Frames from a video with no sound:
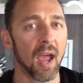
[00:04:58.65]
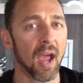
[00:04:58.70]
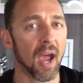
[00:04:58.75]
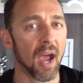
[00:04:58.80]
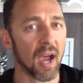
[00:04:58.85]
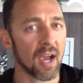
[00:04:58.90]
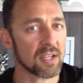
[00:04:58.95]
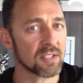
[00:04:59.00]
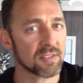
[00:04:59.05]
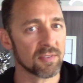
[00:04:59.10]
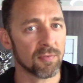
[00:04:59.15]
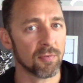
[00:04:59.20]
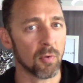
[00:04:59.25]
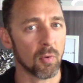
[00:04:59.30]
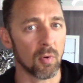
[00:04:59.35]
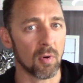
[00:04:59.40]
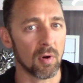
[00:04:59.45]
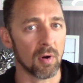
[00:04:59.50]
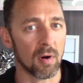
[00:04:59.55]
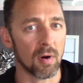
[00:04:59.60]
Ask
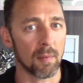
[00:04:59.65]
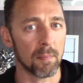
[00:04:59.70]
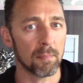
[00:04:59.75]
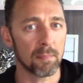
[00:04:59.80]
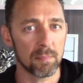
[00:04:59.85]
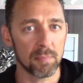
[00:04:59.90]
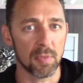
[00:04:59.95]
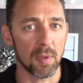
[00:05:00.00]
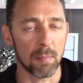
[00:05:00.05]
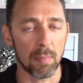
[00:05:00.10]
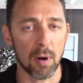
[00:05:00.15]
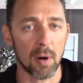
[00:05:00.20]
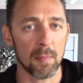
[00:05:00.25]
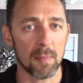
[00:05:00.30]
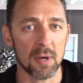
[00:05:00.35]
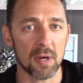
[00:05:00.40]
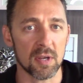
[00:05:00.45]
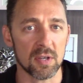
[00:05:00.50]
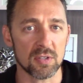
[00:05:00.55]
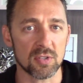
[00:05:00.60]
for the
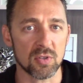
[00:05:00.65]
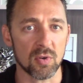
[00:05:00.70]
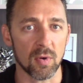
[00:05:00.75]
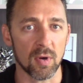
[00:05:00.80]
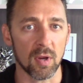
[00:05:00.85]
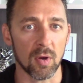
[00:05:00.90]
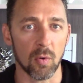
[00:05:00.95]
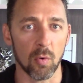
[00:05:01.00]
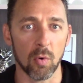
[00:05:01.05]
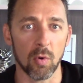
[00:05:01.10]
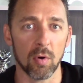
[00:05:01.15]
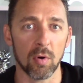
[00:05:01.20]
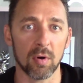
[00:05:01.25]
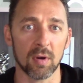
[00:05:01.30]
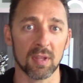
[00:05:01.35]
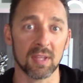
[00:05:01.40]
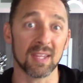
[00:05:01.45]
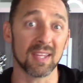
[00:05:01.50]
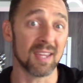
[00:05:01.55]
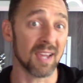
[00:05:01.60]
permit history or
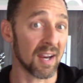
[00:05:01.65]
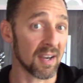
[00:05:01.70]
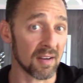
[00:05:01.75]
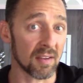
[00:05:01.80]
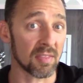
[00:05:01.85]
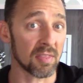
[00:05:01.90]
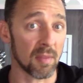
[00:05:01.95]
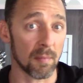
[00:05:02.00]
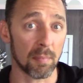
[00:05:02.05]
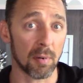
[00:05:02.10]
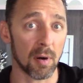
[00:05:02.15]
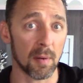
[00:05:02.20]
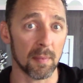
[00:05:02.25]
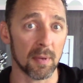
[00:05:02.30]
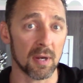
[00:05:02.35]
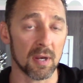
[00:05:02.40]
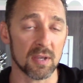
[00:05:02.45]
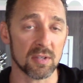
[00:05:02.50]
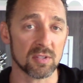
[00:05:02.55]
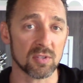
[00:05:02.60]
get the
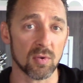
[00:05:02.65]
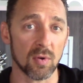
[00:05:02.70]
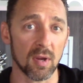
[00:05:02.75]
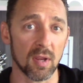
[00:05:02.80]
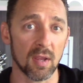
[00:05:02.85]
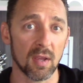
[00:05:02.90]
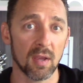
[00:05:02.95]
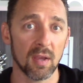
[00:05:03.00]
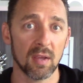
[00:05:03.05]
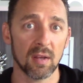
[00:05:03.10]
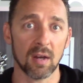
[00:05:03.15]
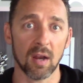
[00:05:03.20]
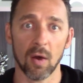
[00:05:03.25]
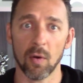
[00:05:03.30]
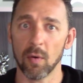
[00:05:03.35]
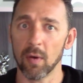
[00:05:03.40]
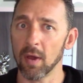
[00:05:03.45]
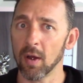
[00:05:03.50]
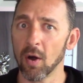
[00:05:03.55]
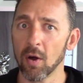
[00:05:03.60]
permit history.
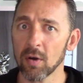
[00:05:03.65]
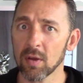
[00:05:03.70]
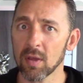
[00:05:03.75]
Now, at our